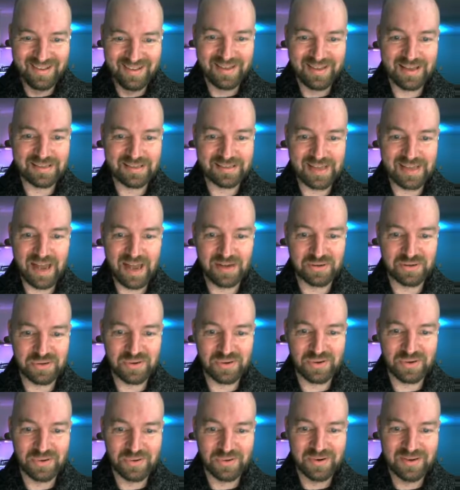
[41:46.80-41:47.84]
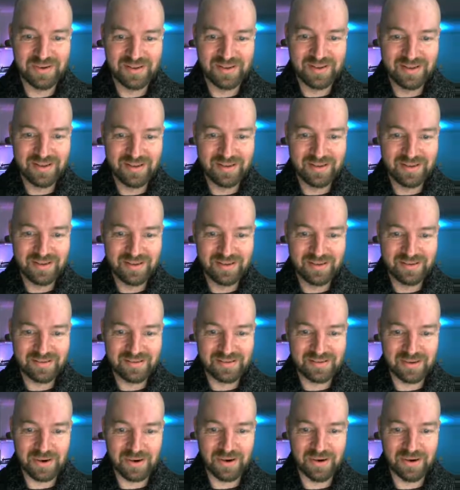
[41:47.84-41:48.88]
It's not true.
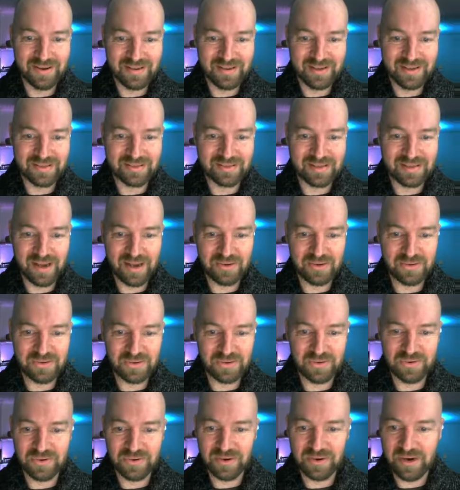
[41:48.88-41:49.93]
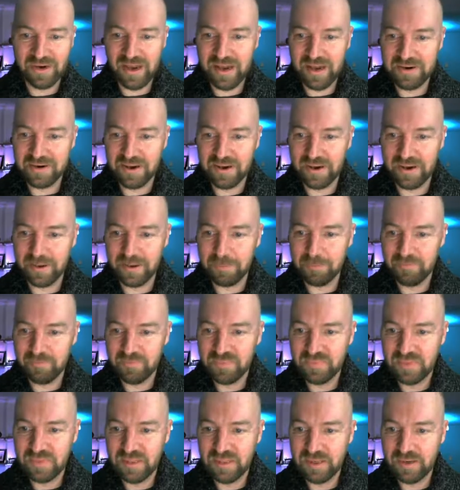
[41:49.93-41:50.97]
It's not true. You're not dumb.
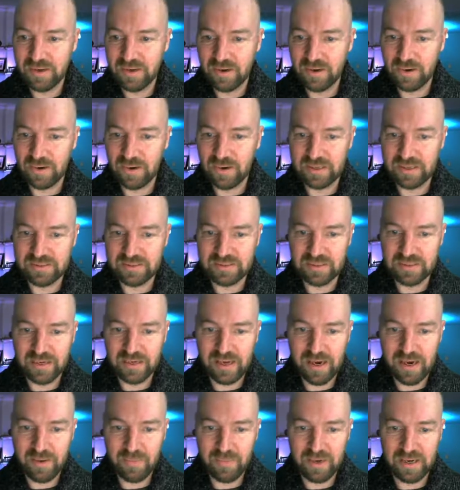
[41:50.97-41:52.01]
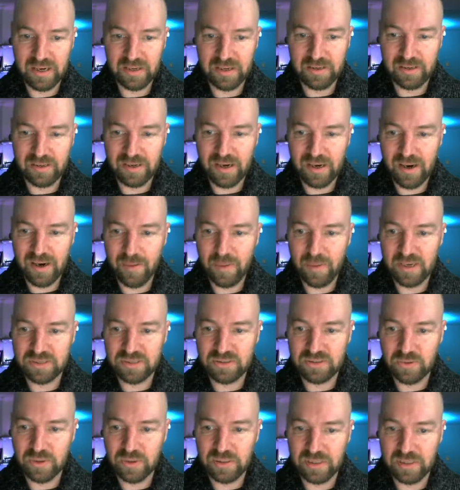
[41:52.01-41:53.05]
All right. So now my
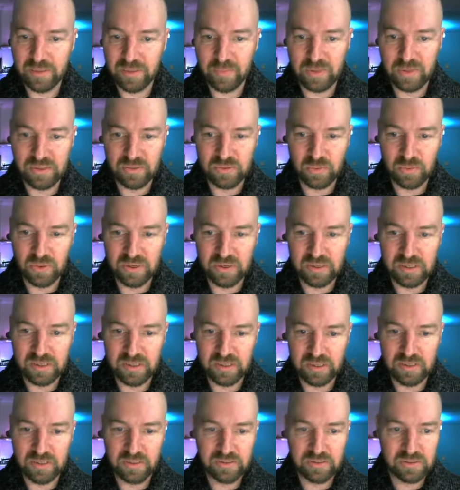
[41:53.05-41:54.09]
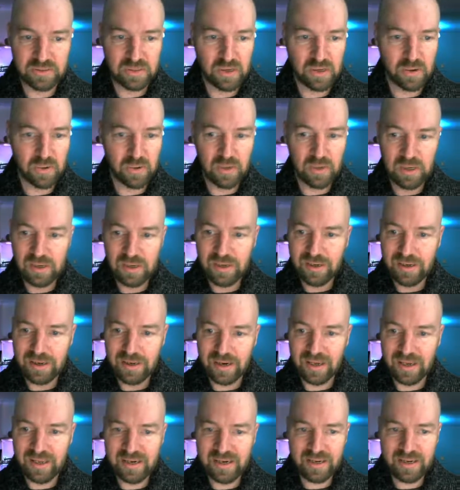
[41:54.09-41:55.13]
joint limit is working here. So
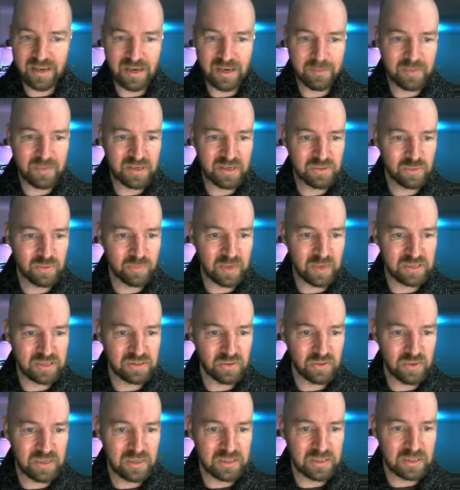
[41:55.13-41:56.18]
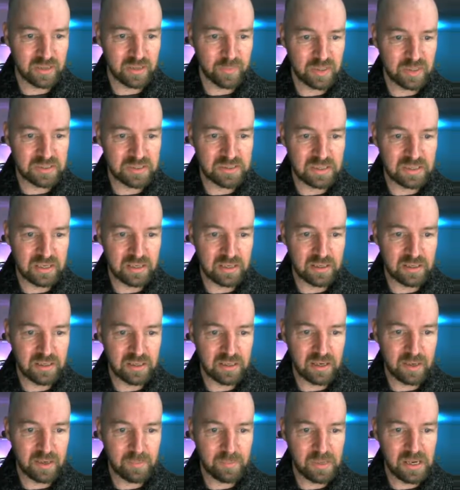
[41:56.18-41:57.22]
I had to kind of mess with my joint limit, and
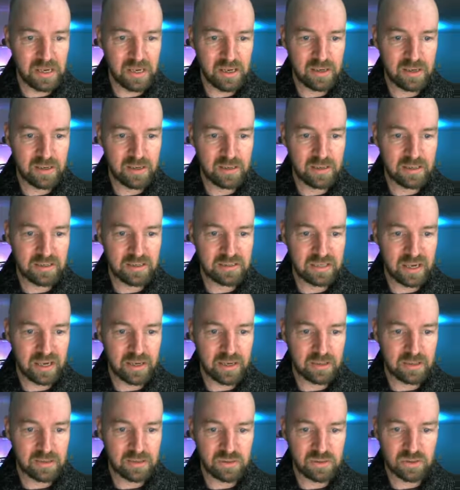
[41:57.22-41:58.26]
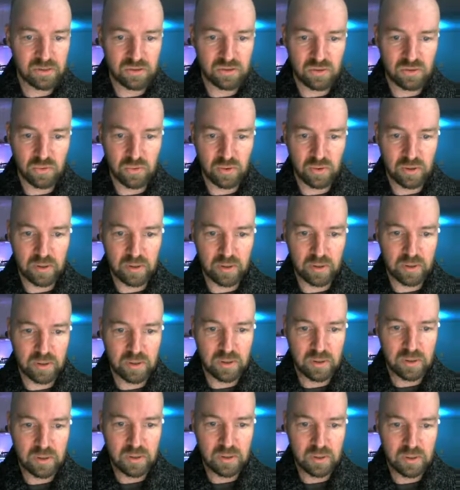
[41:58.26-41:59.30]
I'm not exactly sure
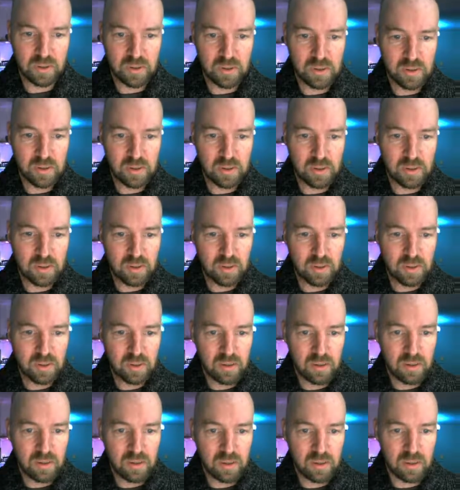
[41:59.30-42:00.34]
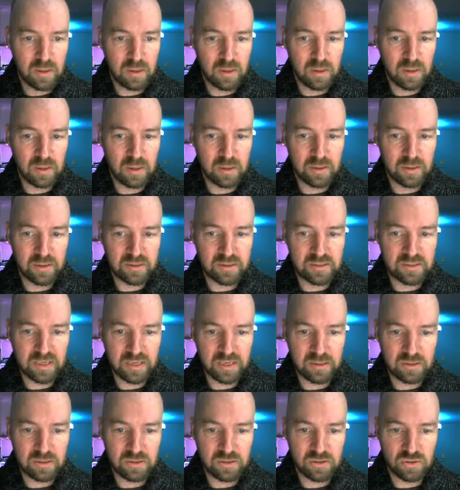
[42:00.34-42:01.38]

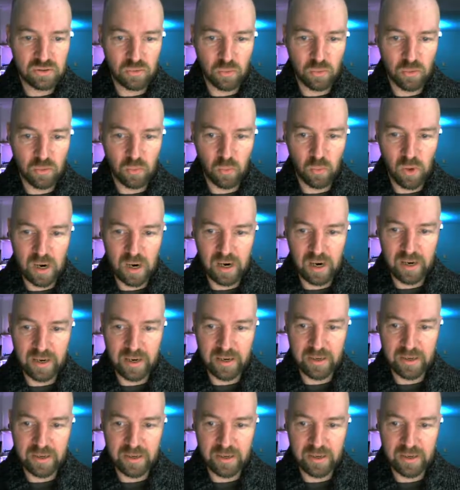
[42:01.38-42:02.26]
why